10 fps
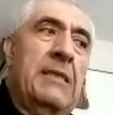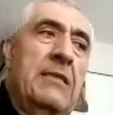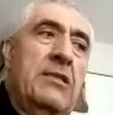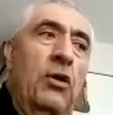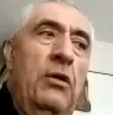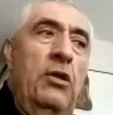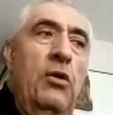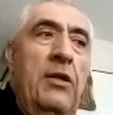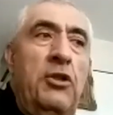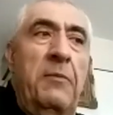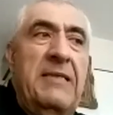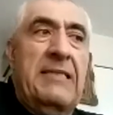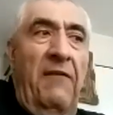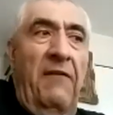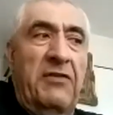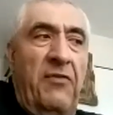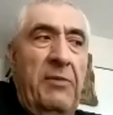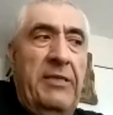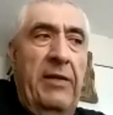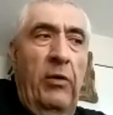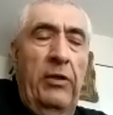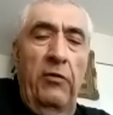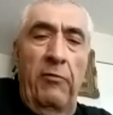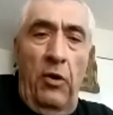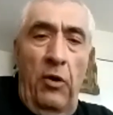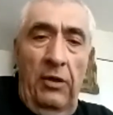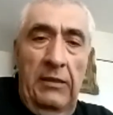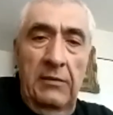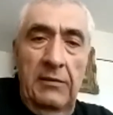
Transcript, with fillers: so you learn to be selfish from the day one you were born.